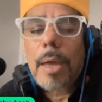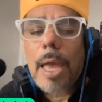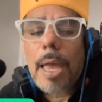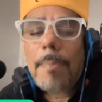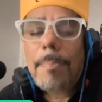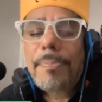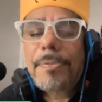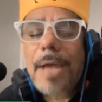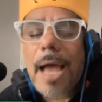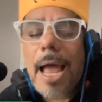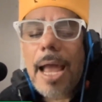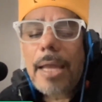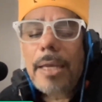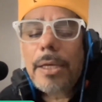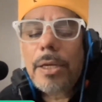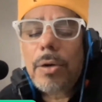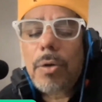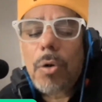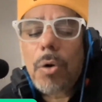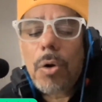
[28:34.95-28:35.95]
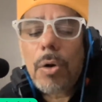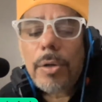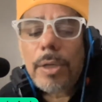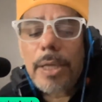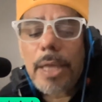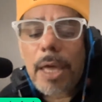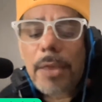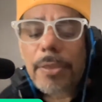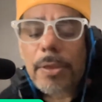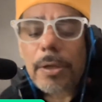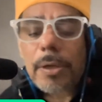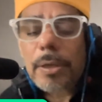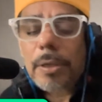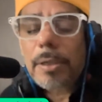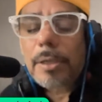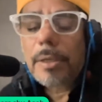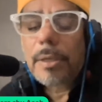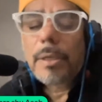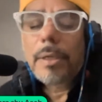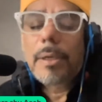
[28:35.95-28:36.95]
and tying it all together.
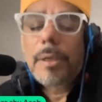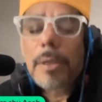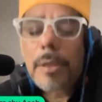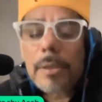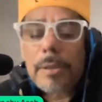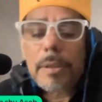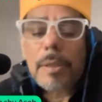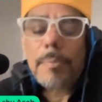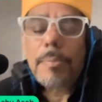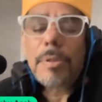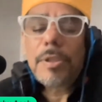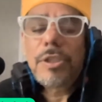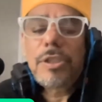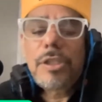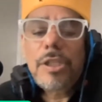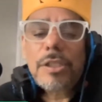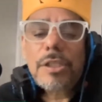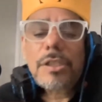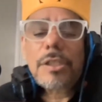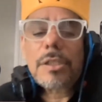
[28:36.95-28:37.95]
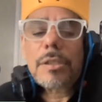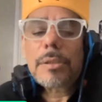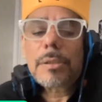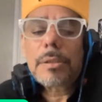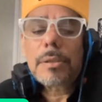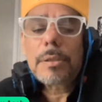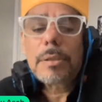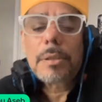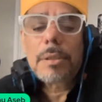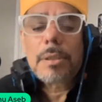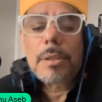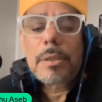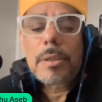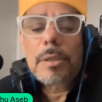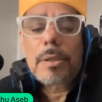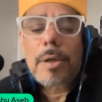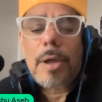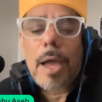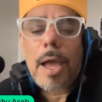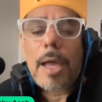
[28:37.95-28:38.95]
The magician,
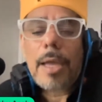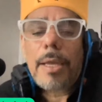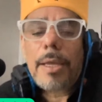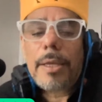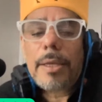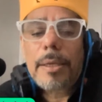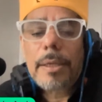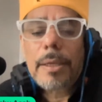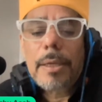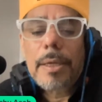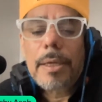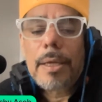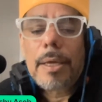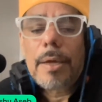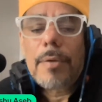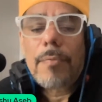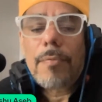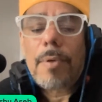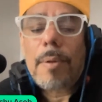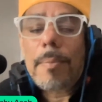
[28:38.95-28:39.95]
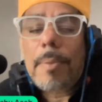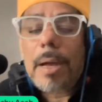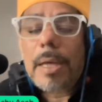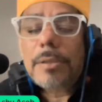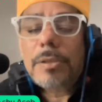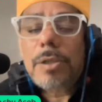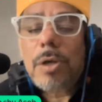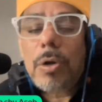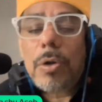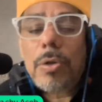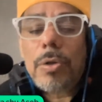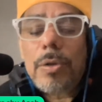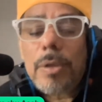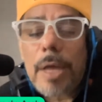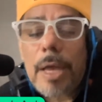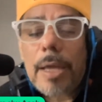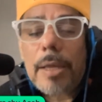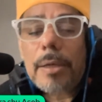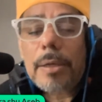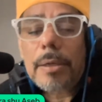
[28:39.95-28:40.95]
right? Remember I told you
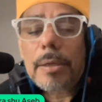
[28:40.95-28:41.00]
that